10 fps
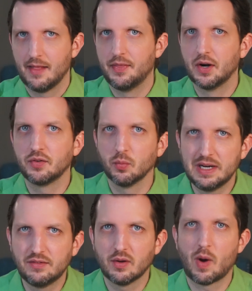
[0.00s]
There's a
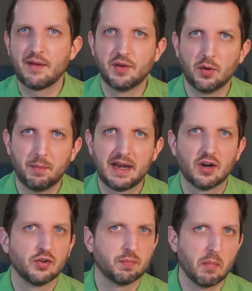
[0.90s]
reason why
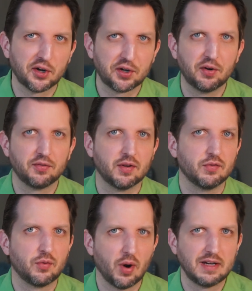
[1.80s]
filmmakers, marketers, and
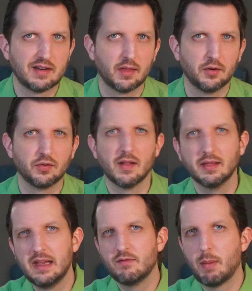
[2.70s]
storytellers
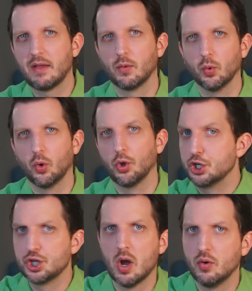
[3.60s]
live by the rule,
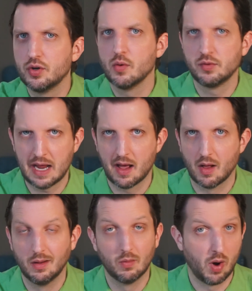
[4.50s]
show, don't
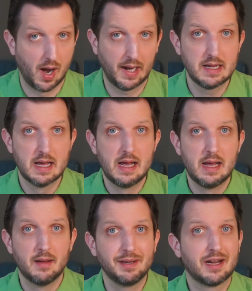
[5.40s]
tell. Why?
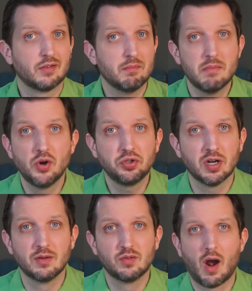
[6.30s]
Because
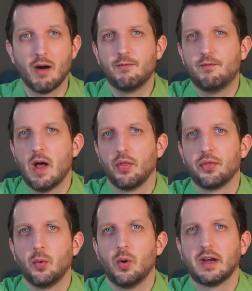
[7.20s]
emotions are felt
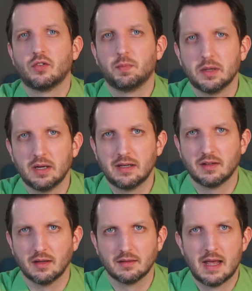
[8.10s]
through
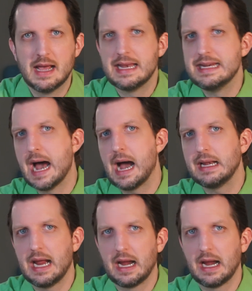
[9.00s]
experiences, not